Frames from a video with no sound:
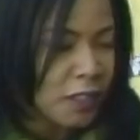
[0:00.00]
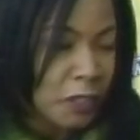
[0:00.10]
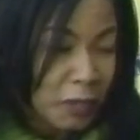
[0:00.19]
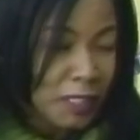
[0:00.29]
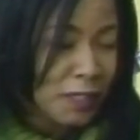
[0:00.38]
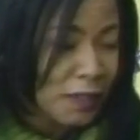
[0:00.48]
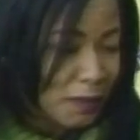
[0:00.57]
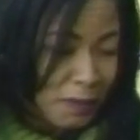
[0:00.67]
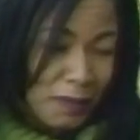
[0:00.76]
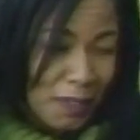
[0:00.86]
there is
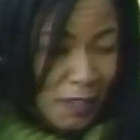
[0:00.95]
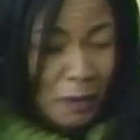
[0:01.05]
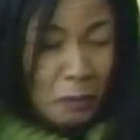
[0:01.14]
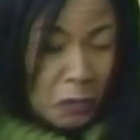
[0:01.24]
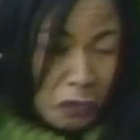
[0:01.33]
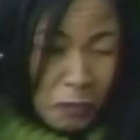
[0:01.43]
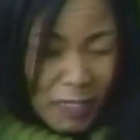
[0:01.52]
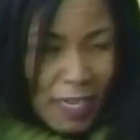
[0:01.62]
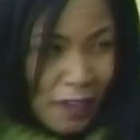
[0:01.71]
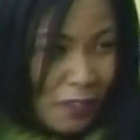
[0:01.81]
a
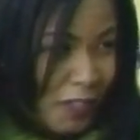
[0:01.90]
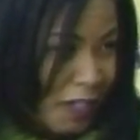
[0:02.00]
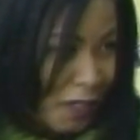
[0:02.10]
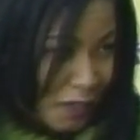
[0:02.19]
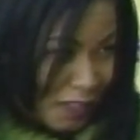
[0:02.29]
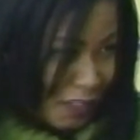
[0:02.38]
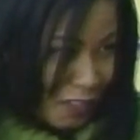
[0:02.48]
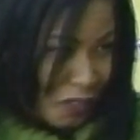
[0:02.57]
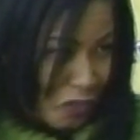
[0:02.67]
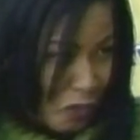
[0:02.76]
movement out there
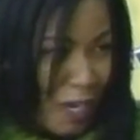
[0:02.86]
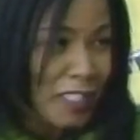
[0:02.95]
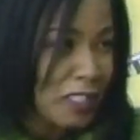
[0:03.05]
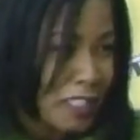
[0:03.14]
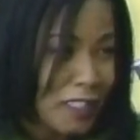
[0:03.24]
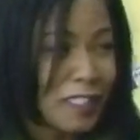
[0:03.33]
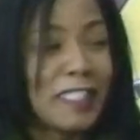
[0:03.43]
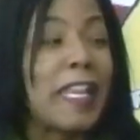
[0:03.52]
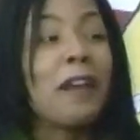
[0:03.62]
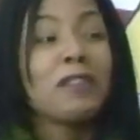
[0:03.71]
that's trying to
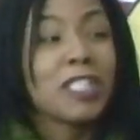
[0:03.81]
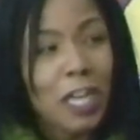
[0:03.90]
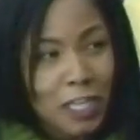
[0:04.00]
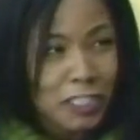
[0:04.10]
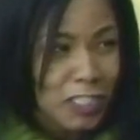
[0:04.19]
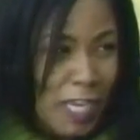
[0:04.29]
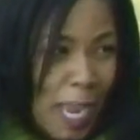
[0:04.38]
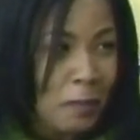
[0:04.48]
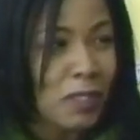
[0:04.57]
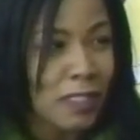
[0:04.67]
sabotage
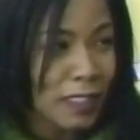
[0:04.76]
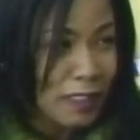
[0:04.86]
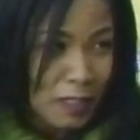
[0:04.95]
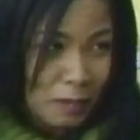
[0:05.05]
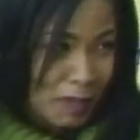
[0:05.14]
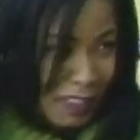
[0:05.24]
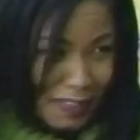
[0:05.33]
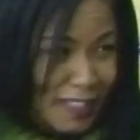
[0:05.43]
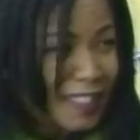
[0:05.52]
capitalism and